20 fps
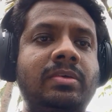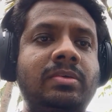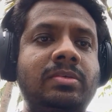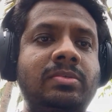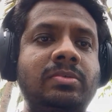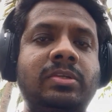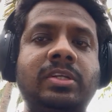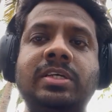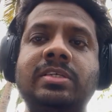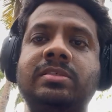
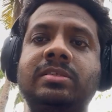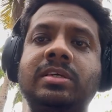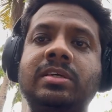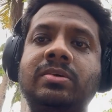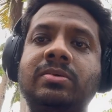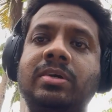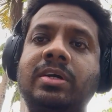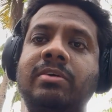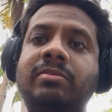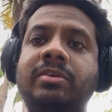So let's say
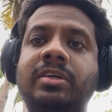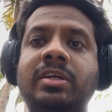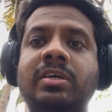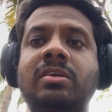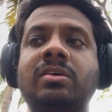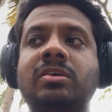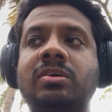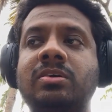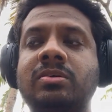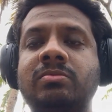you have 10
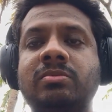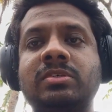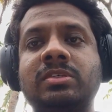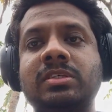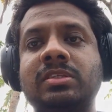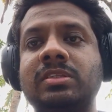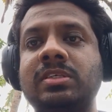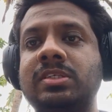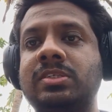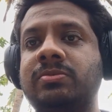documents
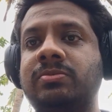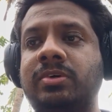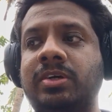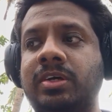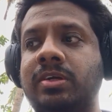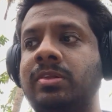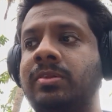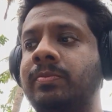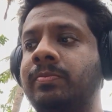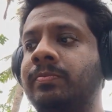in this
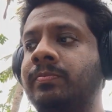file.